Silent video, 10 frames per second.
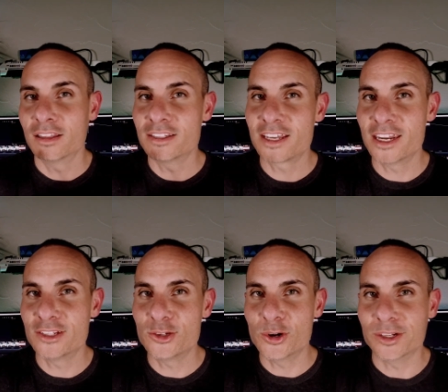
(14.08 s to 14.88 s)
Let's get
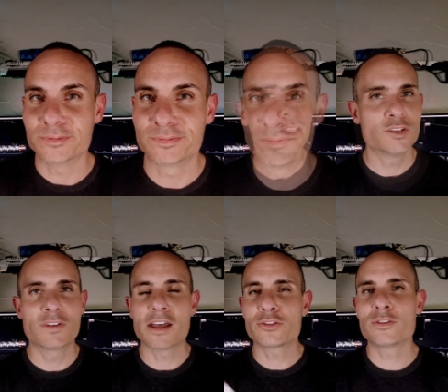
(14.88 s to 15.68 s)
into it. So
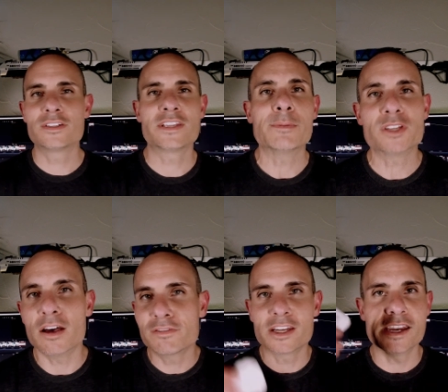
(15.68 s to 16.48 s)
you've gone through the steps
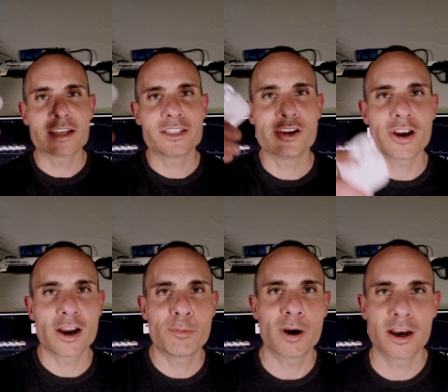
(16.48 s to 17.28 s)
of connecting your
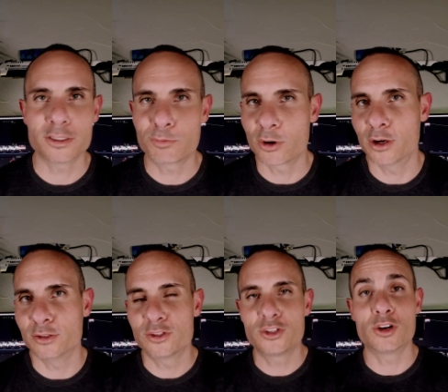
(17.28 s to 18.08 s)
AirPods Pros